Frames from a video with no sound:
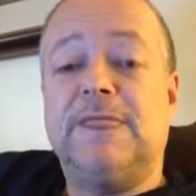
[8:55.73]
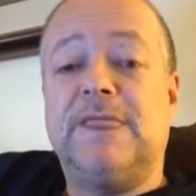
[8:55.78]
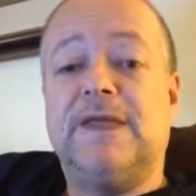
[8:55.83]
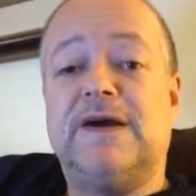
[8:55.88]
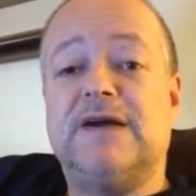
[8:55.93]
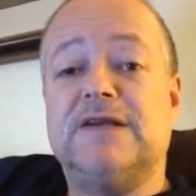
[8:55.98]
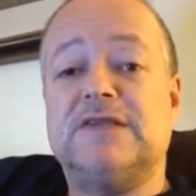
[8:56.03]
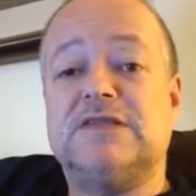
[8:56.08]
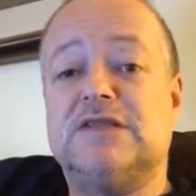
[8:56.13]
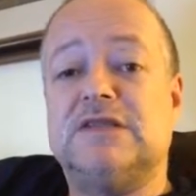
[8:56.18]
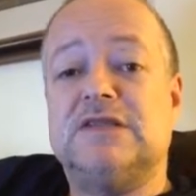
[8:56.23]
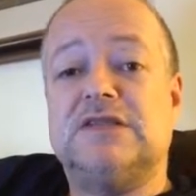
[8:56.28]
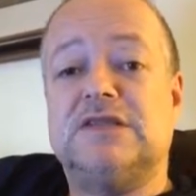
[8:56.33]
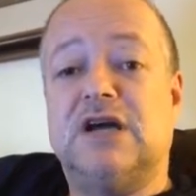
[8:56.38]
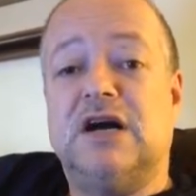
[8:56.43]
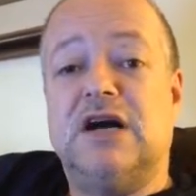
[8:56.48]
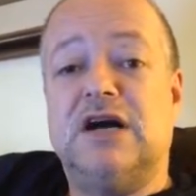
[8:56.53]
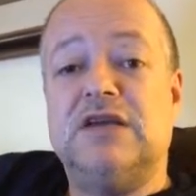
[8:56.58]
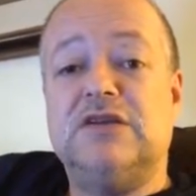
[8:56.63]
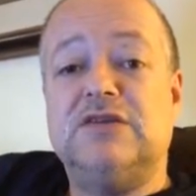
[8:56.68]
It's
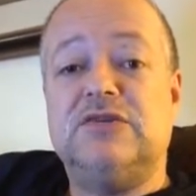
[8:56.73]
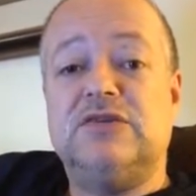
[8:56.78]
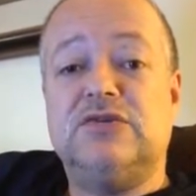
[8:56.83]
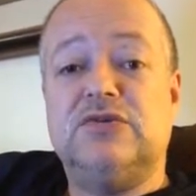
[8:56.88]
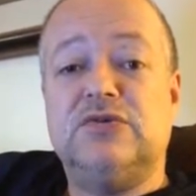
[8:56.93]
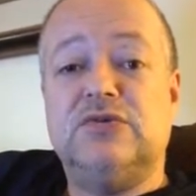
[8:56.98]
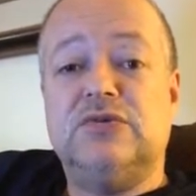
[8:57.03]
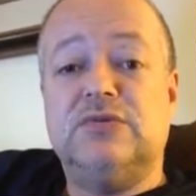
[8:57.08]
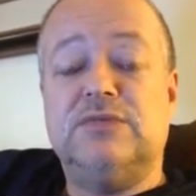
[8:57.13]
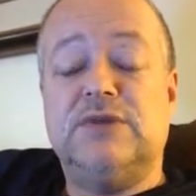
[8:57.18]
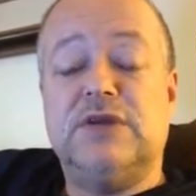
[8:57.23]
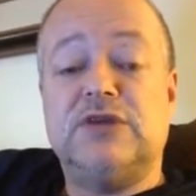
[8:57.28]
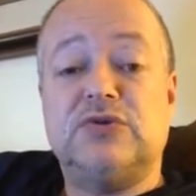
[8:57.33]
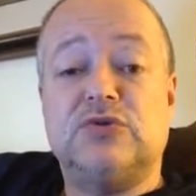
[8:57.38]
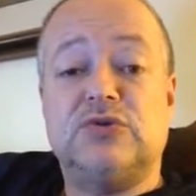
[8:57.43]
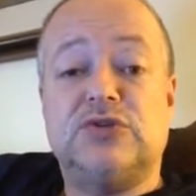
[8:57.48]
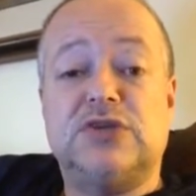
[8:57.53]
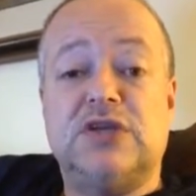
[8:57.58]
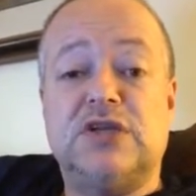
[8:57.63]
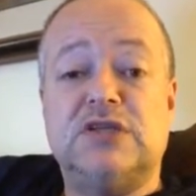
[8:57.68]
designed to make
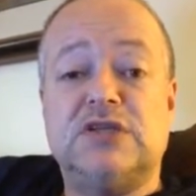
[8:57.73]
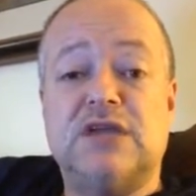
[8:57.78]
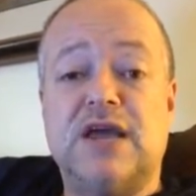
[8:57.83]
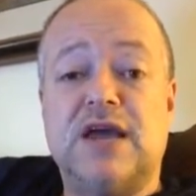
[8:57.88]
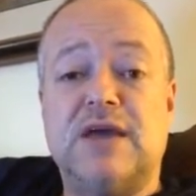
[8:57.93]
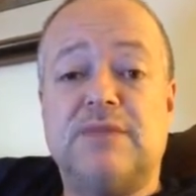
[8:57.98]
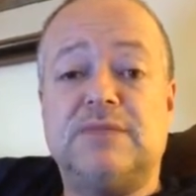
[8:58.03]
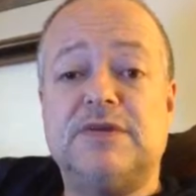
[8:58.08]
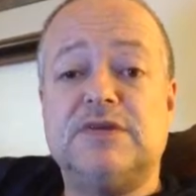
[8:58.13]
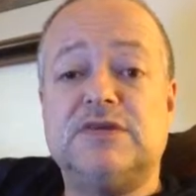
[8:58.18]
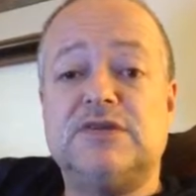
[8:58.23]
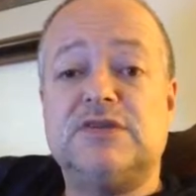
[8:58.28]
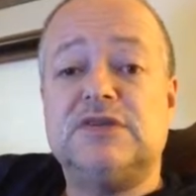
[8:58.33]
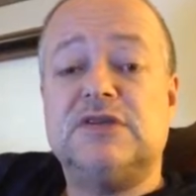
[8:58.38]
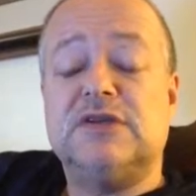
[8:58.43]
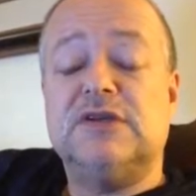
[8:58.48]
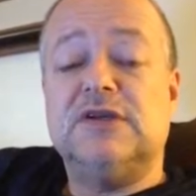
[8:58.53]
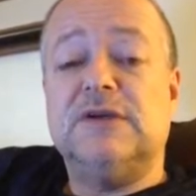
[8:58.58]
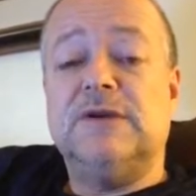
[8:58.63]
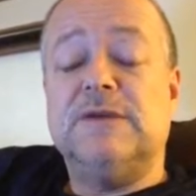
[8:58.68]
sure change
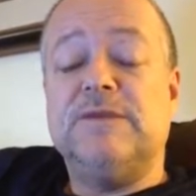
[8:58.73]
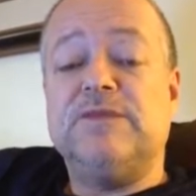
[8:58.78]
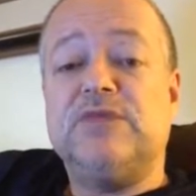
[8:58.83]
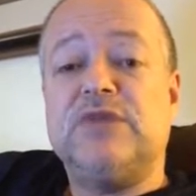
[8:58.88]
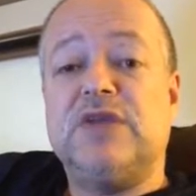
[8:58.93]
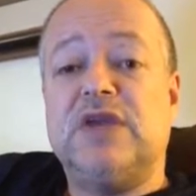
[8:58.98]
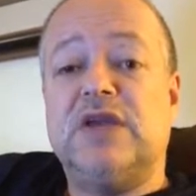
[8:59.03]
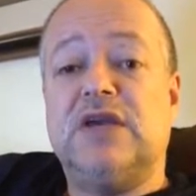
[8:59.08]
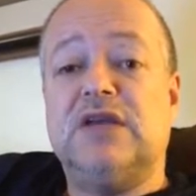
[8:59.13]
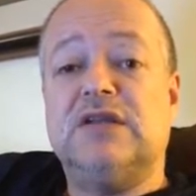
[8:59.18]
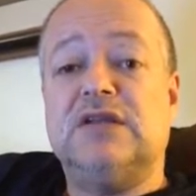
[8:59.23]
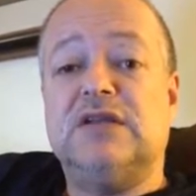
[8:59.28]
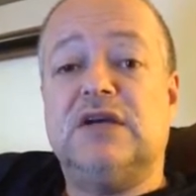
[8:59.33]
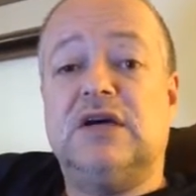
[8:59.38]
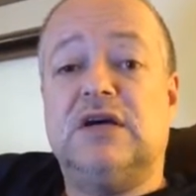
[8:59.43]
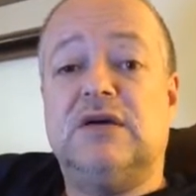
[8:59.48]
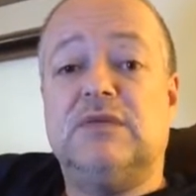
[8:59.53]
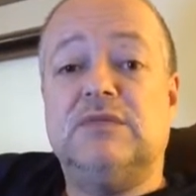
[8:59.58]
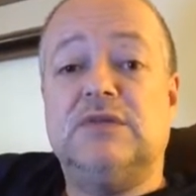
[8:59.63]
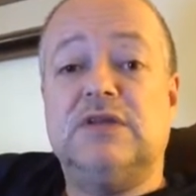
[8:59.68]
happens, and
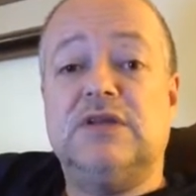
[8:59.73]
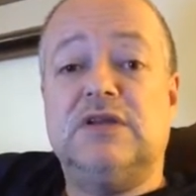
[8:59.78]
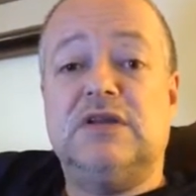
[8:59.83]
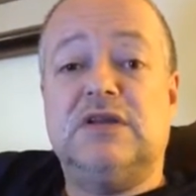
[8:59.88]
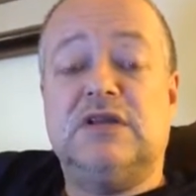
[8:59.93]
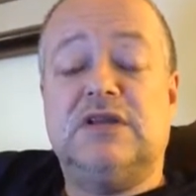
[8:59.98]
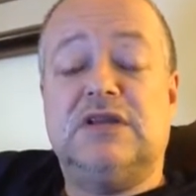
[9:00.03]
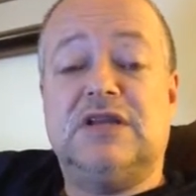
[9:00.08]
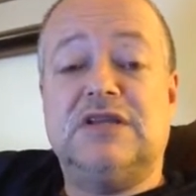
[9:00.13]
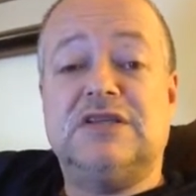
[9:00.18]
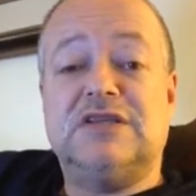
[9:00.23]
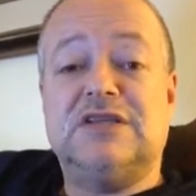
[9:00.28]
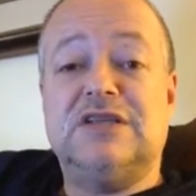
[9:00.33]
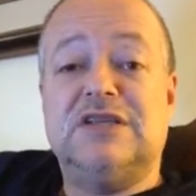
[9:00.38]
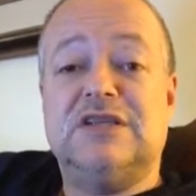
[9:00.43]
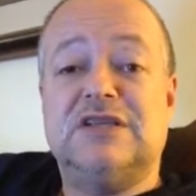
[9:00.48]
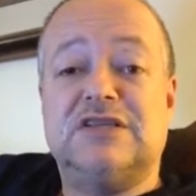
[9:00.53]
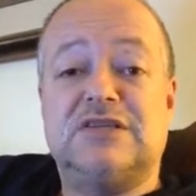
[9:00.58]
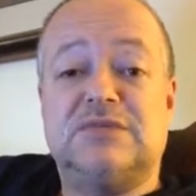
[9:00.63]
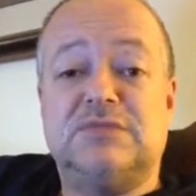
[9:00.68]
it does it
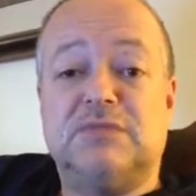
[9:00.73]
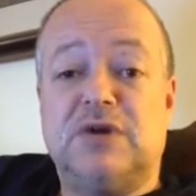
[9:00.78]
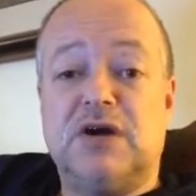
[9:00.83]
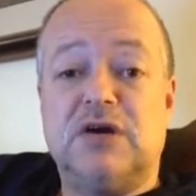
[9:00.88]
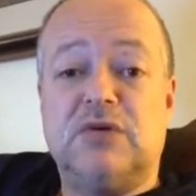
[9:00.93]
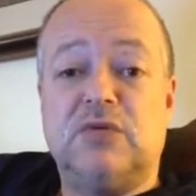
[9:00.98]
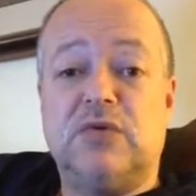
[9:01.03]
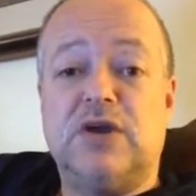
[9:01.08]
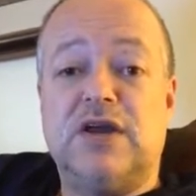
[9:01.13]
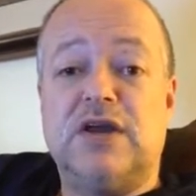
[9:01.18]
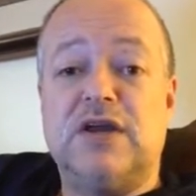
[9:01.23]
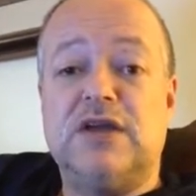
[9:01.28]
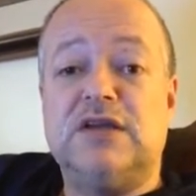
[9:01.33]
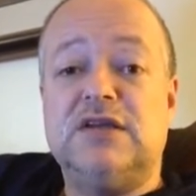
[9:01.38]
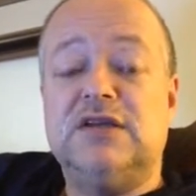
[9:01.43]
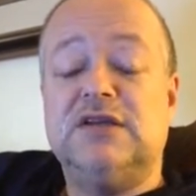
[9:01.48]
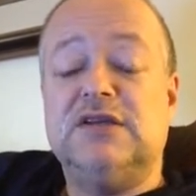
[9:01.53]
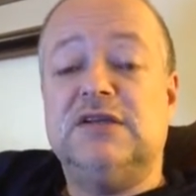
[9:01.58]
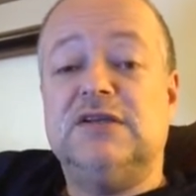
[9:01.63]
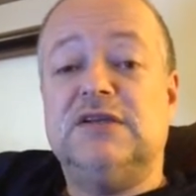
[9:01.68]
in a smart
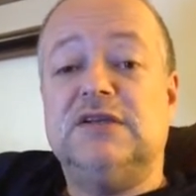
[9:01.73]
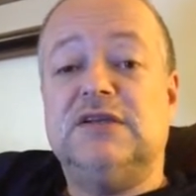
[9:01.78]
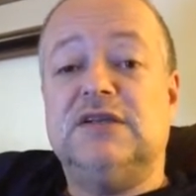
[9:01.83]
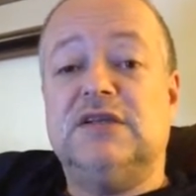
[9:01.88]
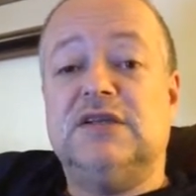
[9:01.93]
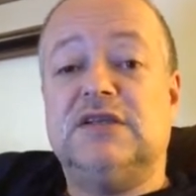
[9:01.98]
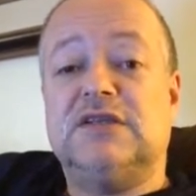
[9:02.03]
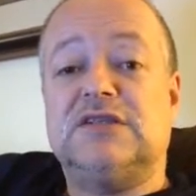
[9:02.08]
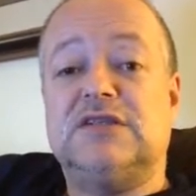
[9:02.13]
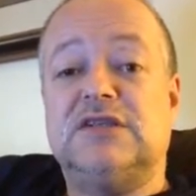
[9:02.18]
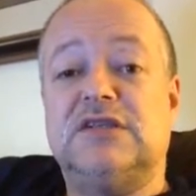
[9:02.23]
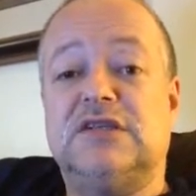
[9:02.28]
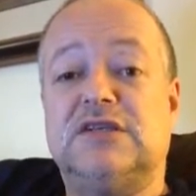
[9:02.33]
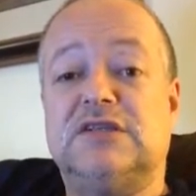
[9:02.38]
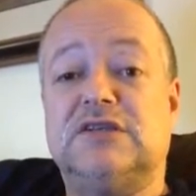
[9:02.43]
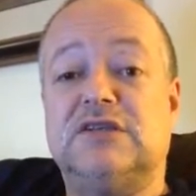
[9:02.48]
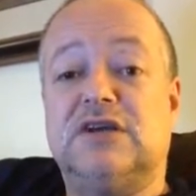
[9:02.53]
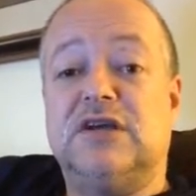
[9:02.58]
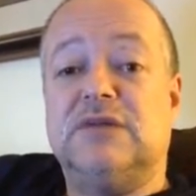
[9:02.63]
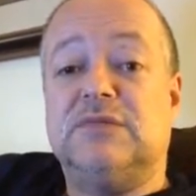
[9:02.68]
way.
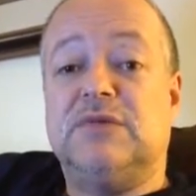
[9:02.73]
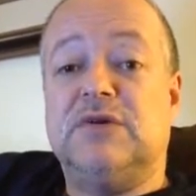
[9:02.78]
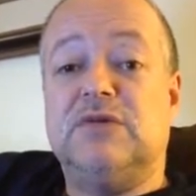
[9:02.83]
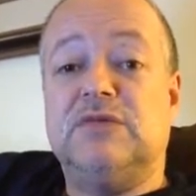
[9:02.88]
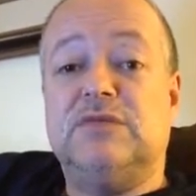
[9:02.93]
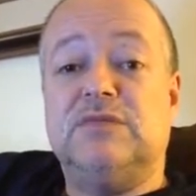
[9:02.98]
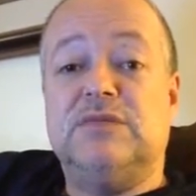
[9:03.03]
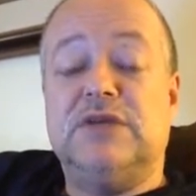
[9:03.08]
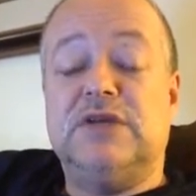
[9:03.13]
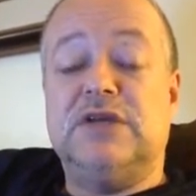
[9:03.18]
It's not about